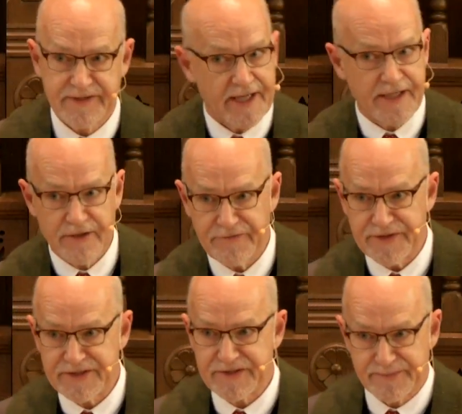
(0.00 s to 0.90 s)
not
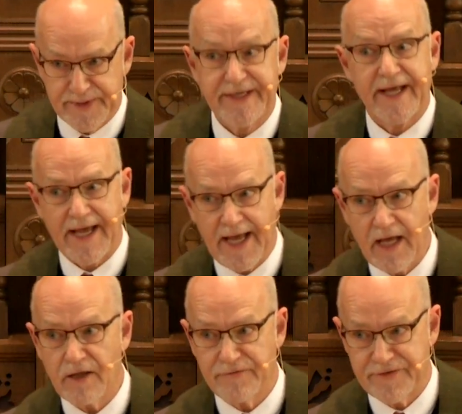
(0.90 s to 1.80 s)
Elvis, but
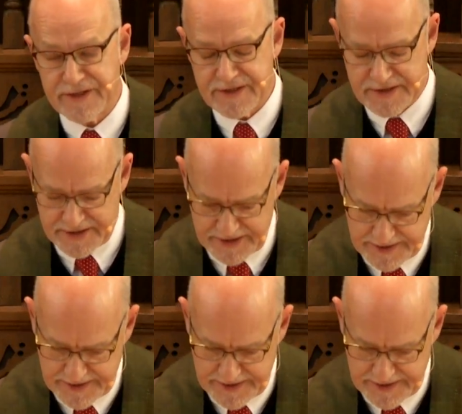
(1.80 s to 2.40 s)
Alvis.